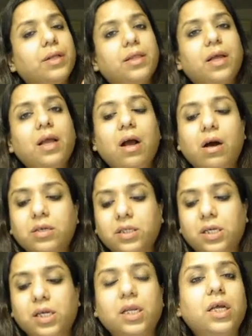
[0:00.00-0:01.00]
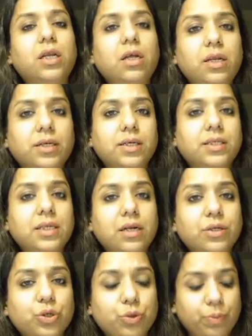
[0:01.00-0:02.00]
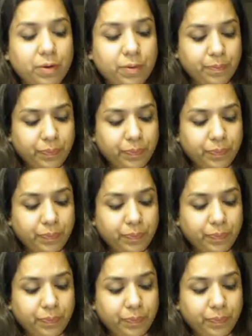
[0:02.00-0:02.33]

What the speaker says: They are seen in a lytic cell tumor.